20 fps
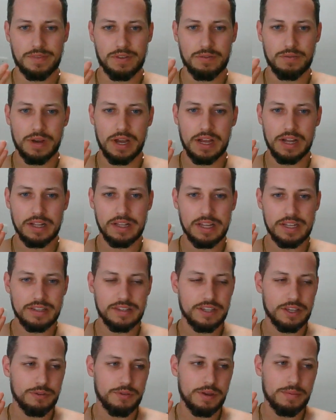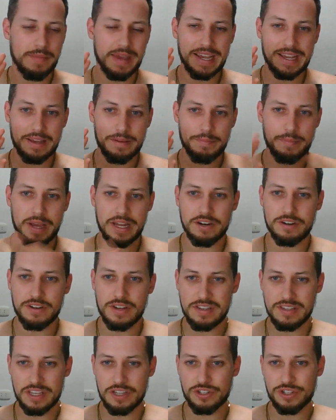Well, let's see. We make better
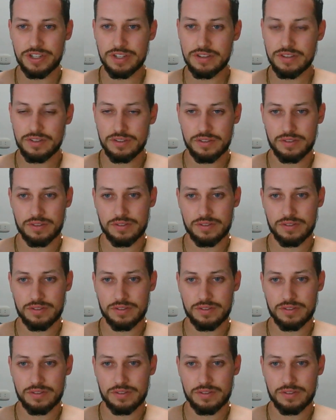decisions.